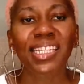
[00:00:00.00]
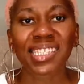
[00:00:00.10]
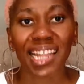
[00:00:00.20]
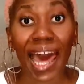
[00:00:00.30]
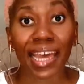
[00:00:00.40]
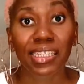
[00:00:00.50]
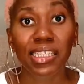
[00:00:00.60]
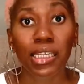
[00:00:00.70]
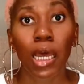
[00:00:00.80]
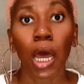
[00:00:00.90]
it's
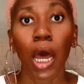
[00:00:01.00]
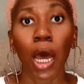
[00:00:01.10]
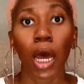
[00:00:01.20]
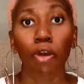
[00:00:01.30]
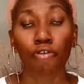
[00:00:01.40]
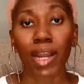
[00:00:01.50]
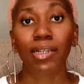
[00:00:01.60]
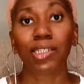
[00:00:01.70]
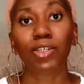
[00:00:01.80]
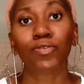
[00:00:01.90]
light
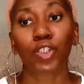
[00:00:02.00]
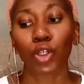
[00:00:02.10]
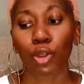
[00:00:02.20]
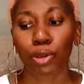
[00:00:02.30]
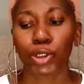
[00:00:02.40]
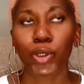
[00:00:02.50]
relative to those.